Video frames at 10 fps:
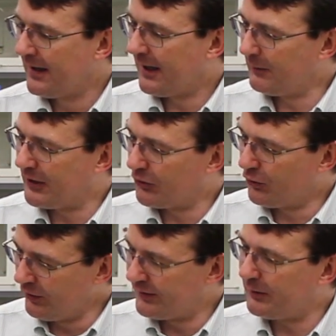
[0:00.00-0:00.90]
And we can
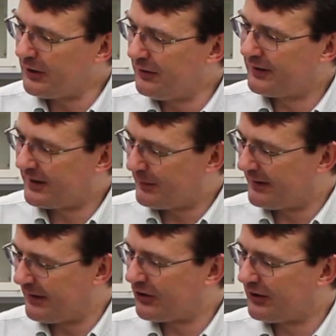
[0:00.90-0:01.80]
also use the
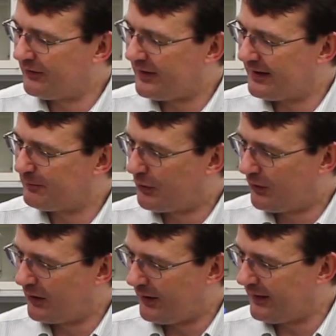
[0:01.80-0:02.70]
position of this
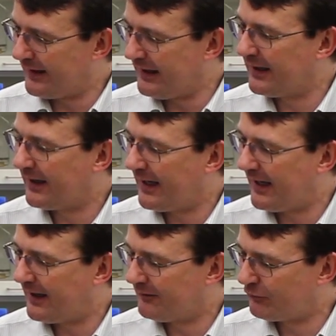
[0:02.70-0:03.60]
ball on the
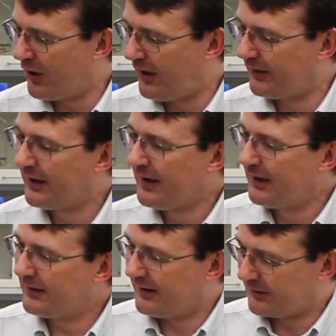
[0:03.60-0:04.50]
uh, rod
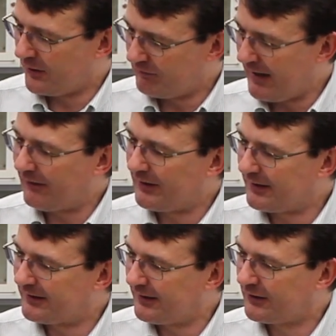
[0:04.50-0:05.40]
that's going round in a
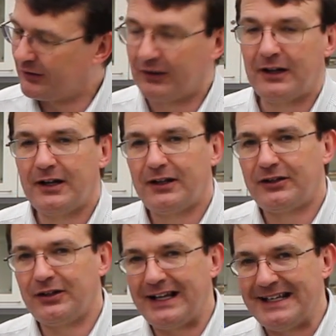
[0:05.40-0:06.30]
circle
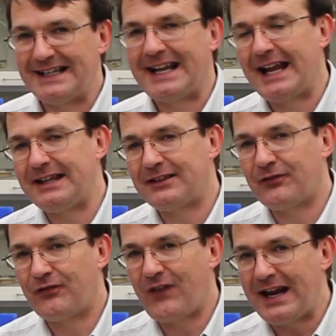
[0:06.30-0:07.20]
to indicate the
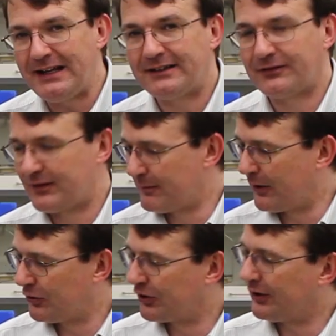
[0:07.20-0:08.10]
phase of the
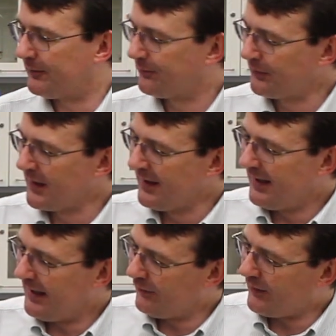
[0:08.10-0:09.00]
motion.
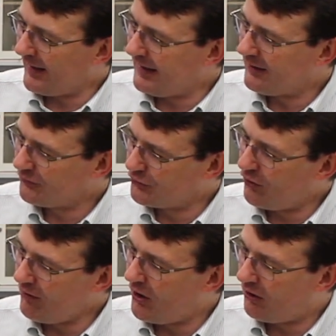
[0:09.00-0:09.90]
If I
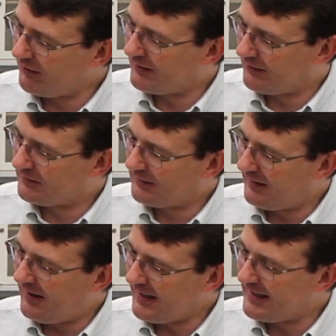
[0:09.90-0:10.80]
draw a horizontal
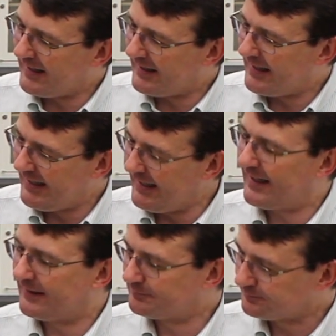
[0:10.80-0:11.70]
line in here